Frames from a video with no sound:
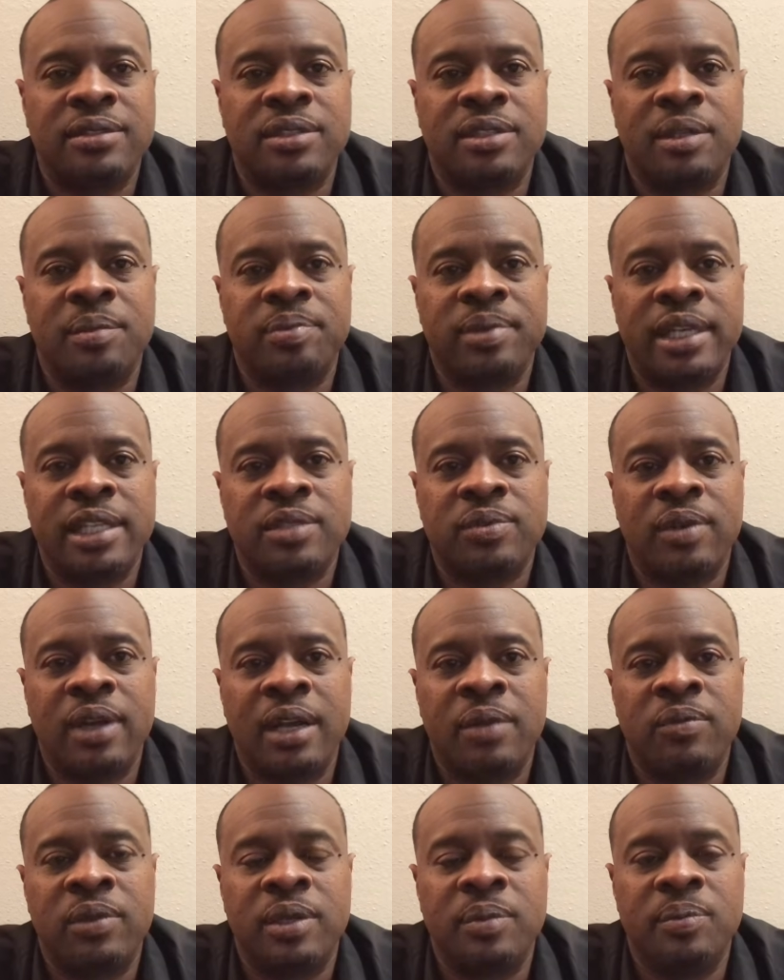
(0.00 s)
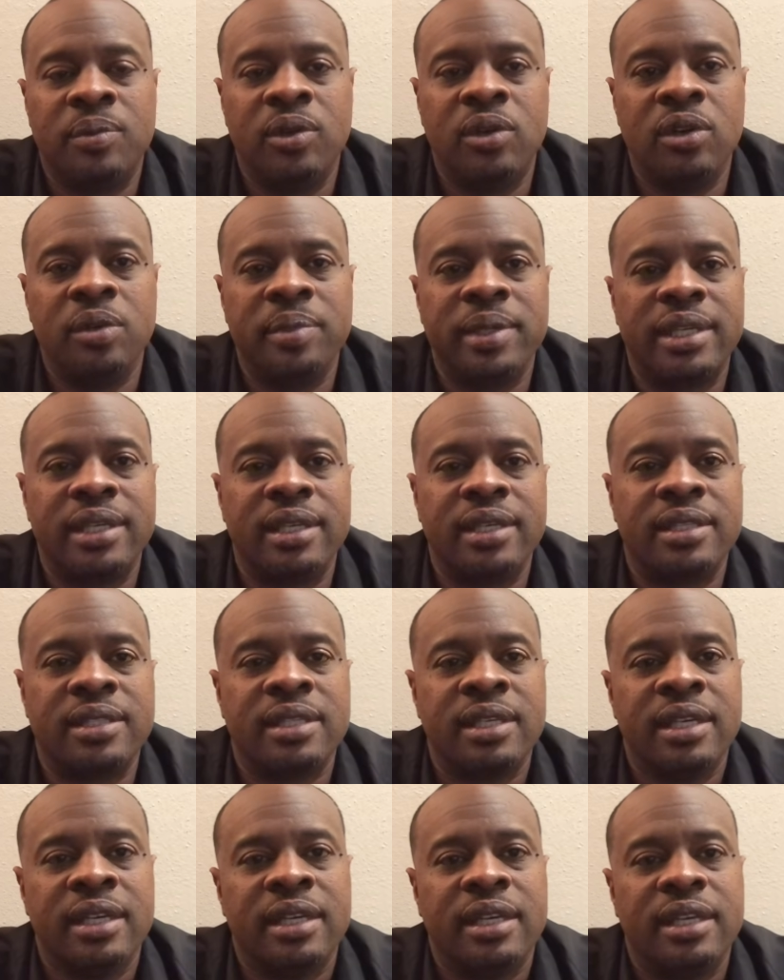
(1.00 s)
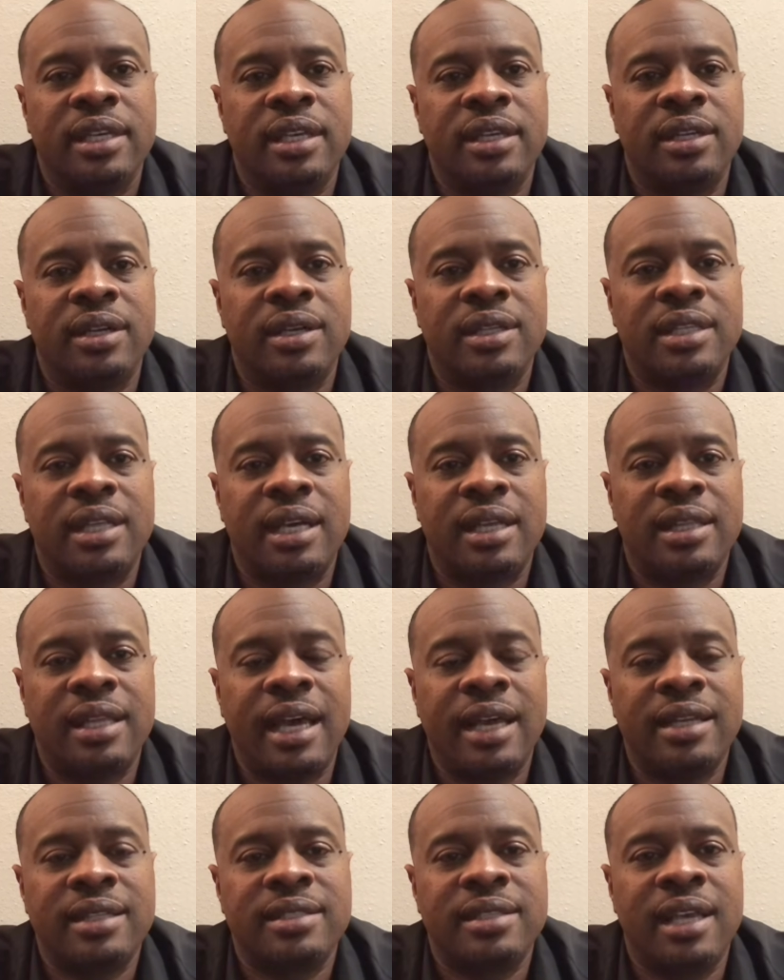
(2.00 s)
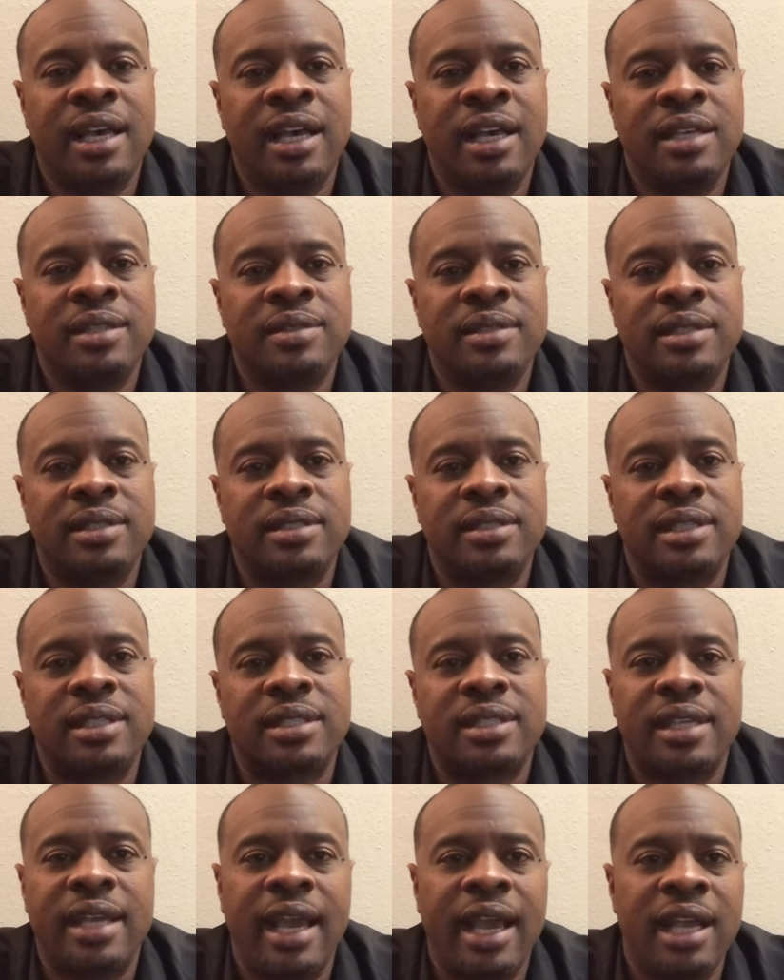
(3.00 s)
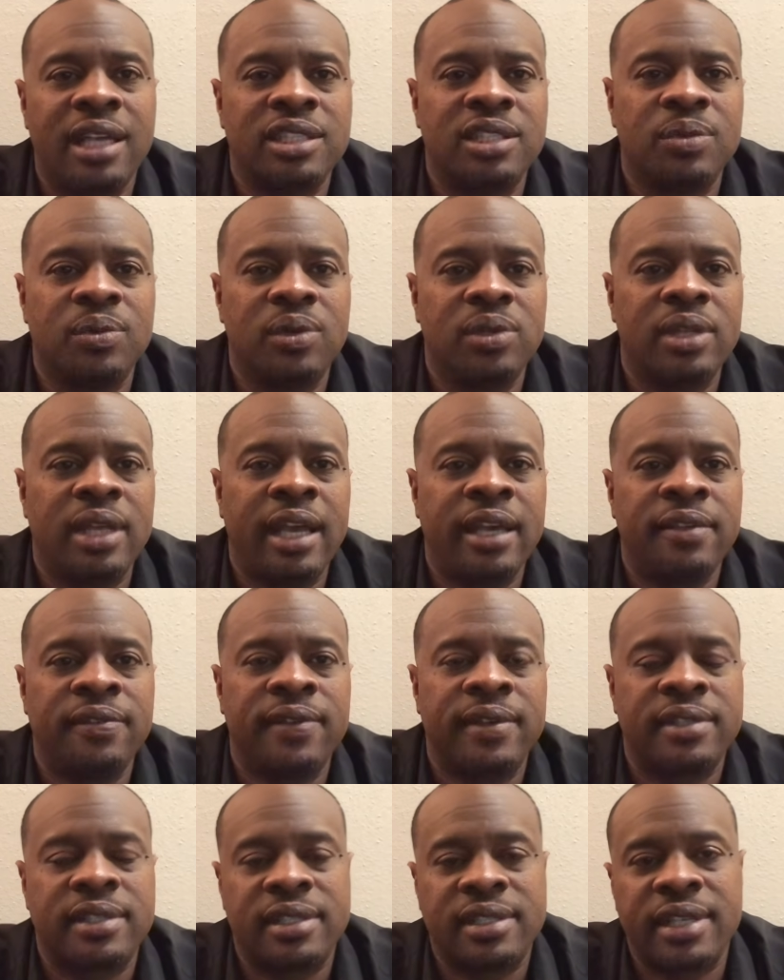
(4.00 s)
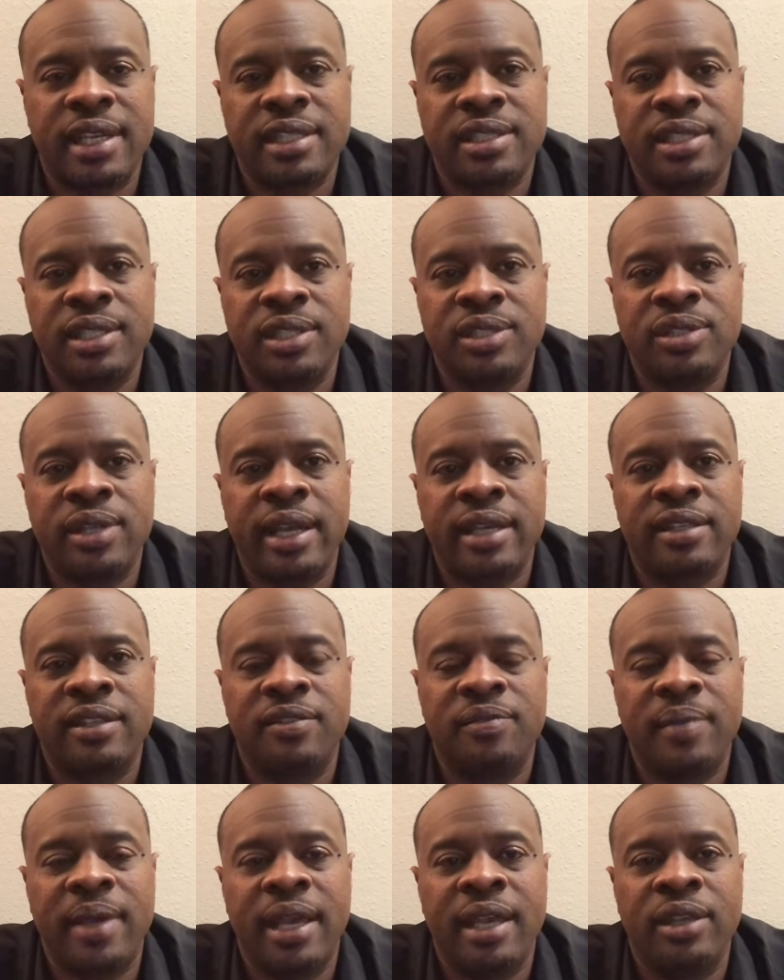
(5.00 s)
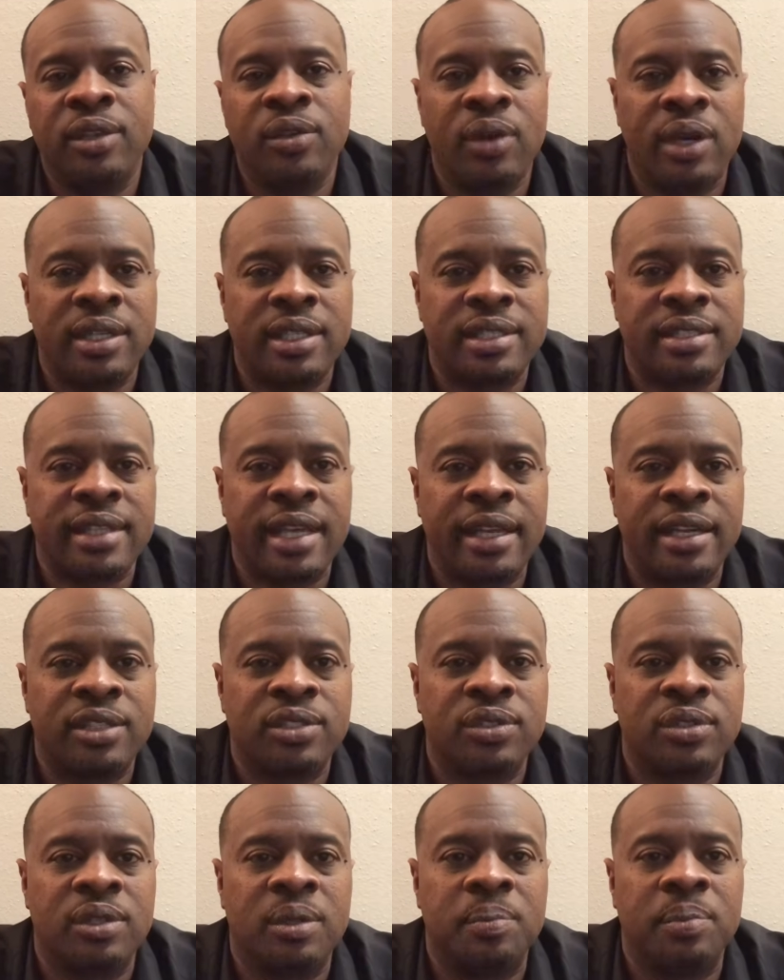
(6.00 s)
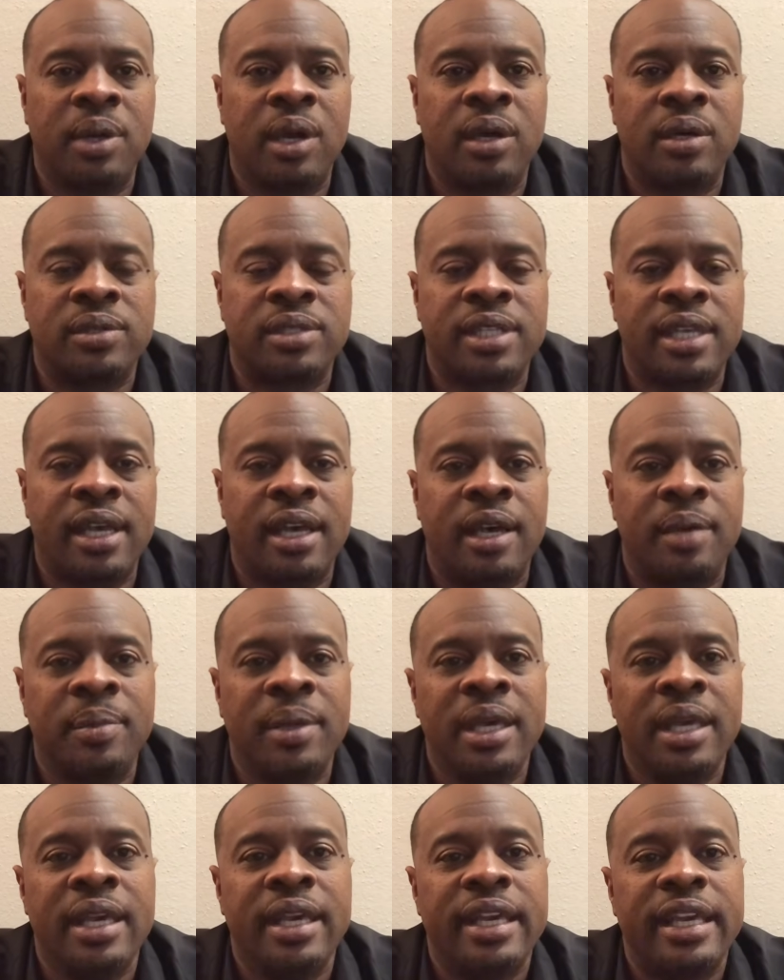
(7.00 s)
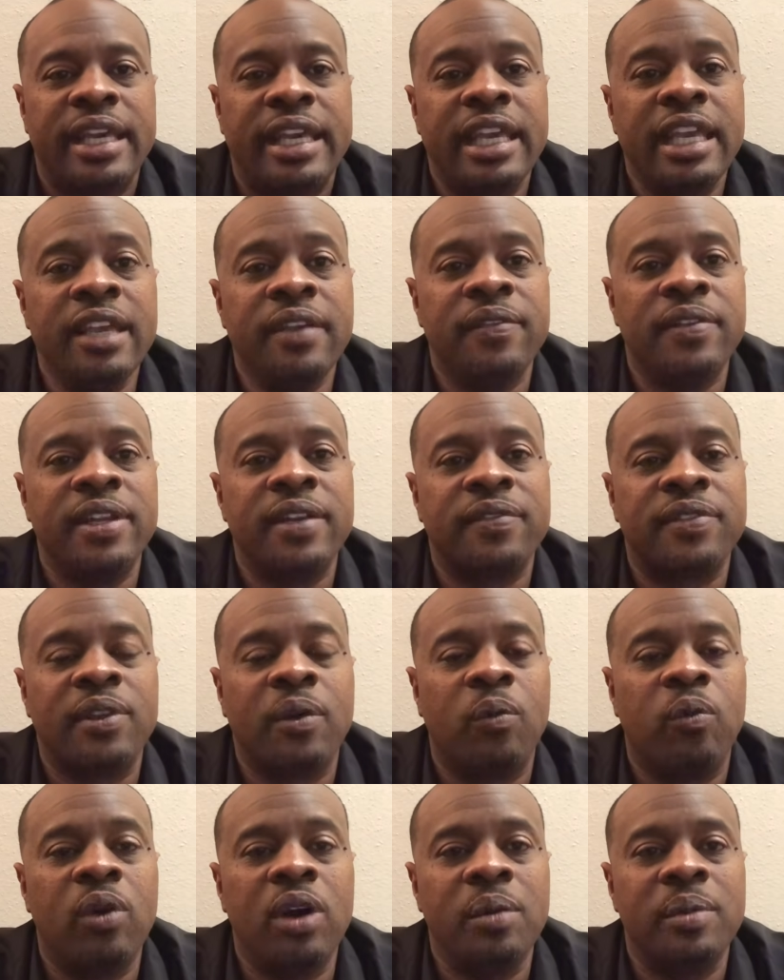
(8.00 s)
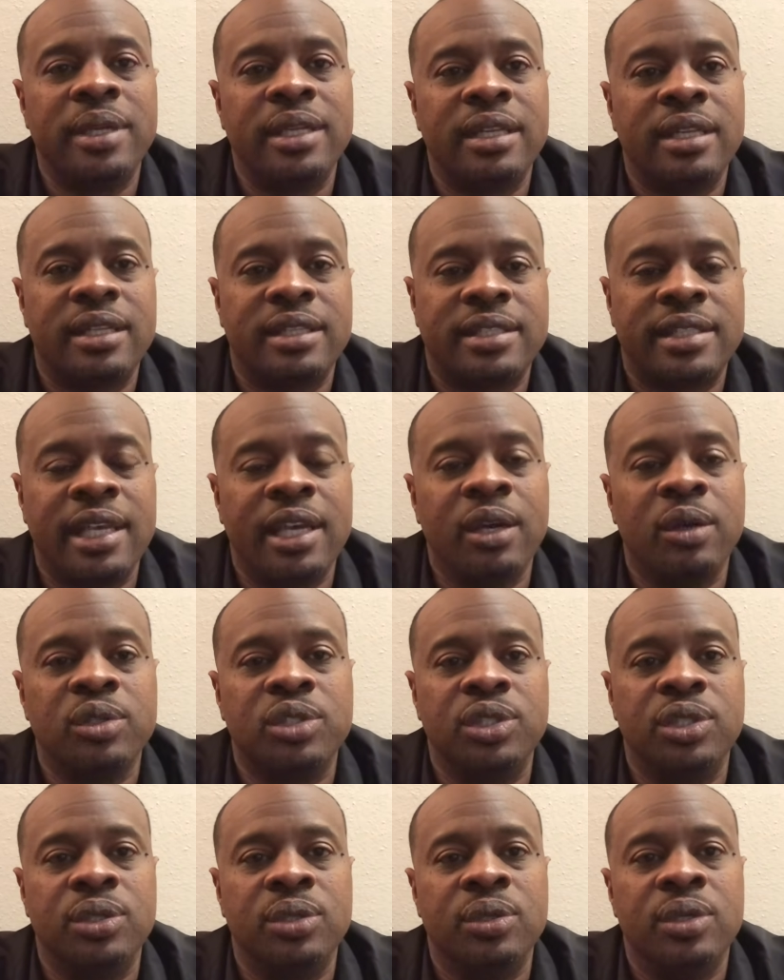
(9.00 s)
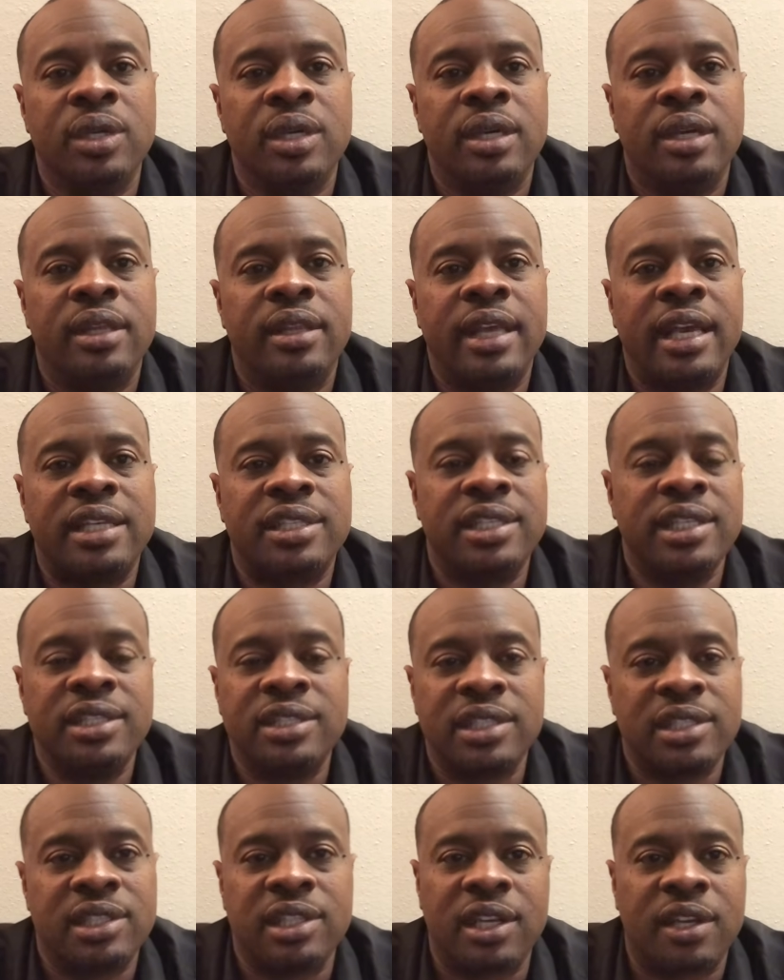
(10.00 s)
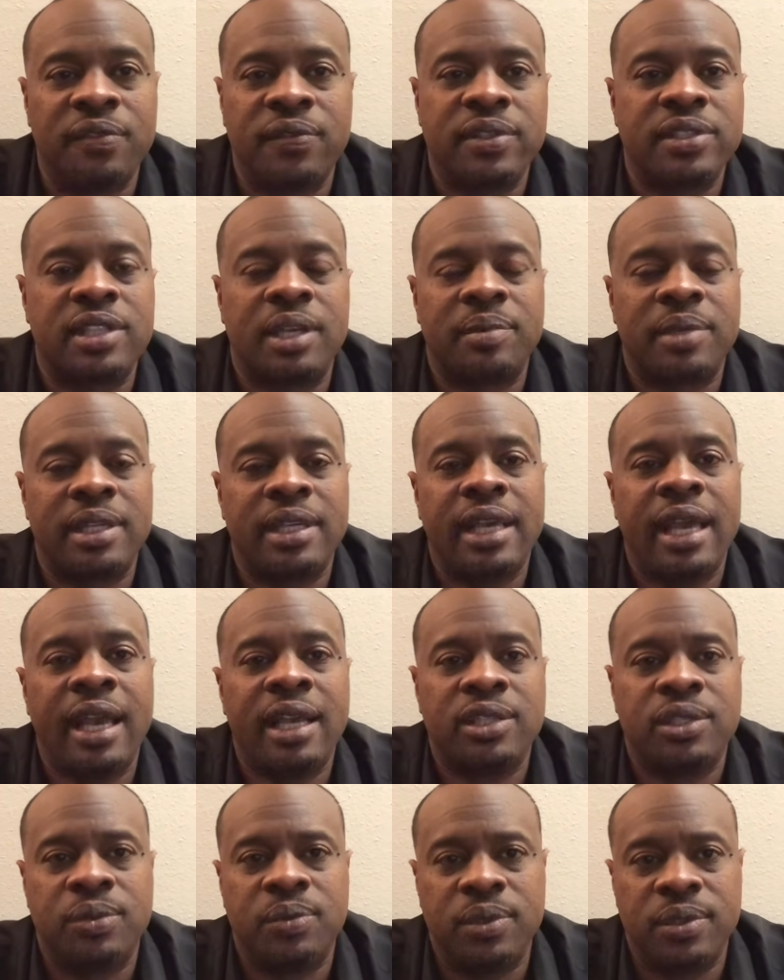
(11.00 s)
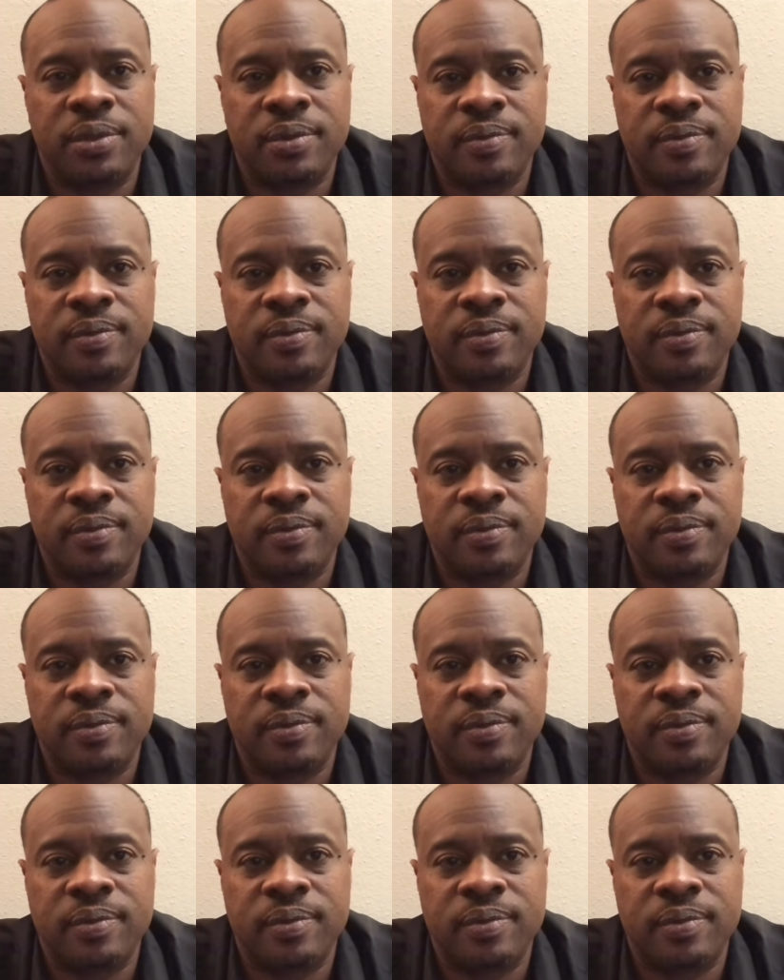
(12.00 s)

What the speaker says: to the place where I want more because, you know, a lot of times this casual life as a sexually attractive man, you understand that you're on borrowed time, even if the woman tells you that she's just looking for something casual.